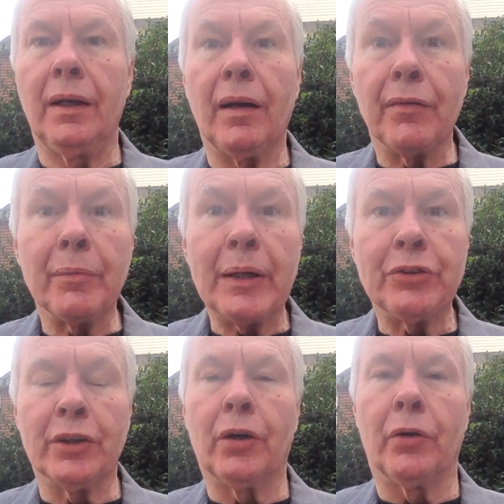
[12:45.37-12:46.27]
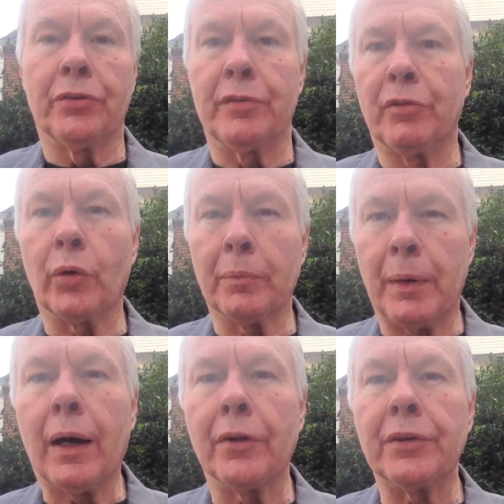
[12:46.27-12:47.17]
of the major goals of foreign
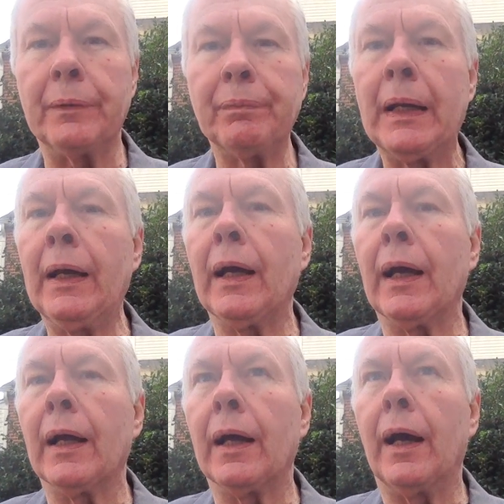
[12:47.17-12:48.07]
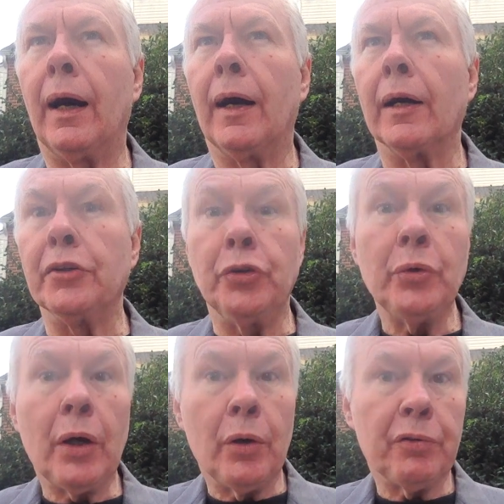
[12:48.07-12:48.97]
policy. You
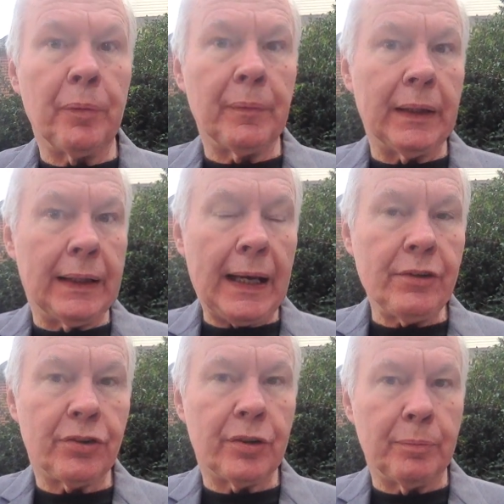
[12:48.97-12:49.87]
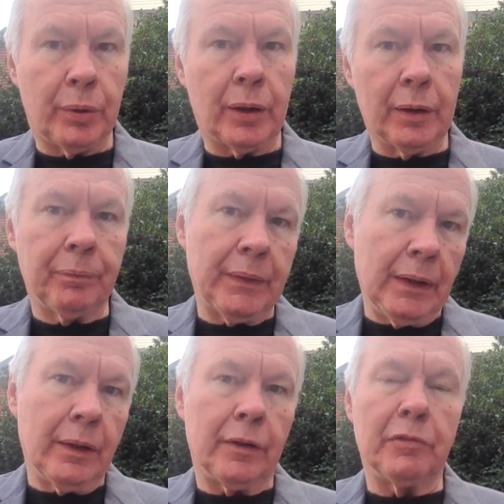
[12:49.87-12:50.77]
know from the Gates book,
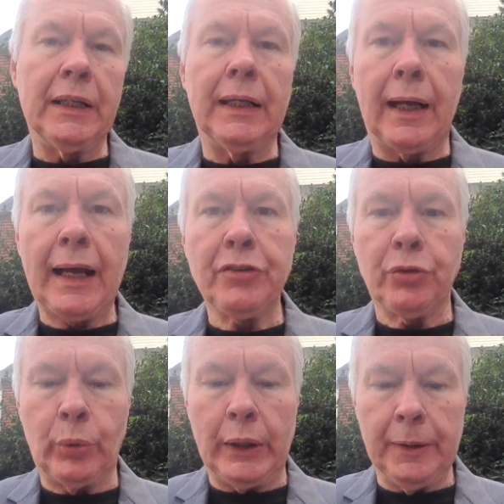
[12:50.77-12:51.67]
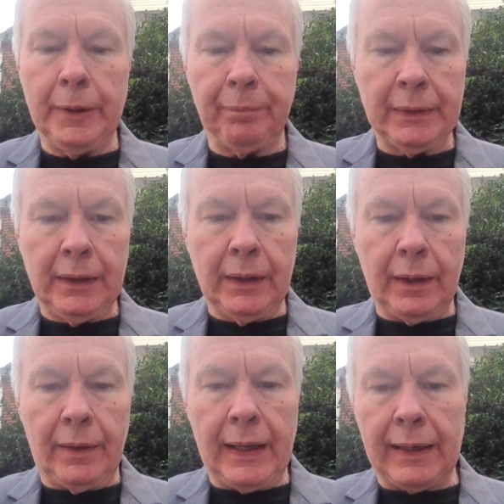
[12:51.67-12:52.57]
the reading last week,
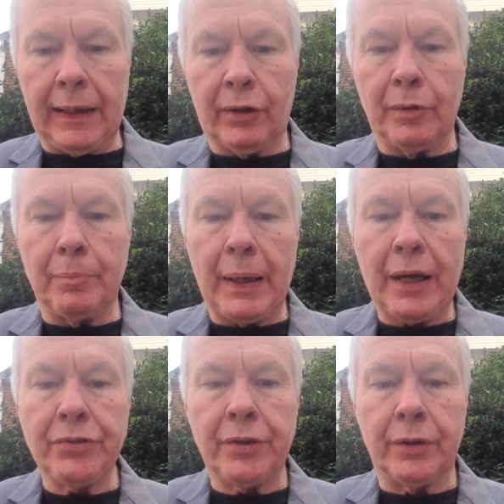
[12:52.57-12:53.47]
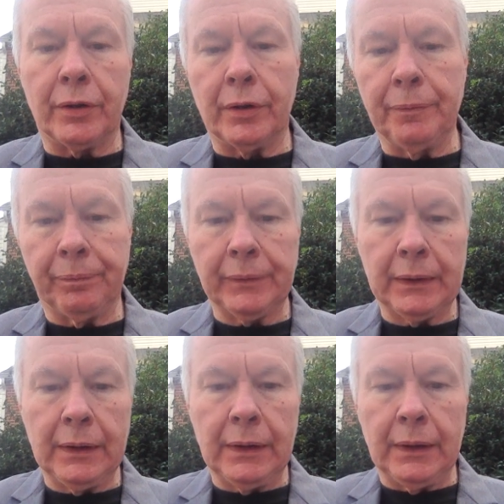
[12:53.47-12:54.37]
that our ambassador,
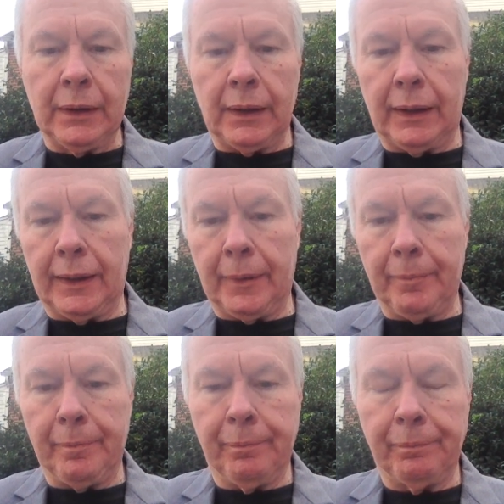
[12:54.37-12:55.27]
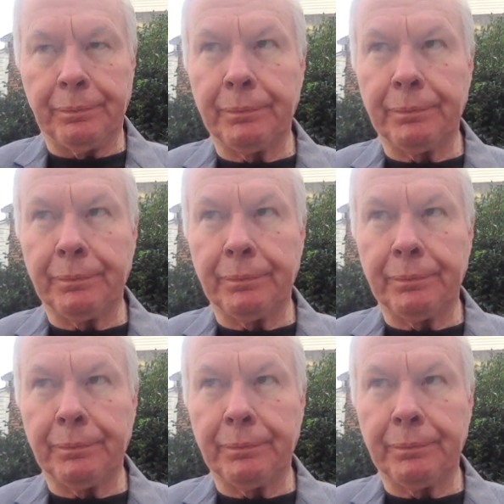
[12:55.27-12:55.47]
it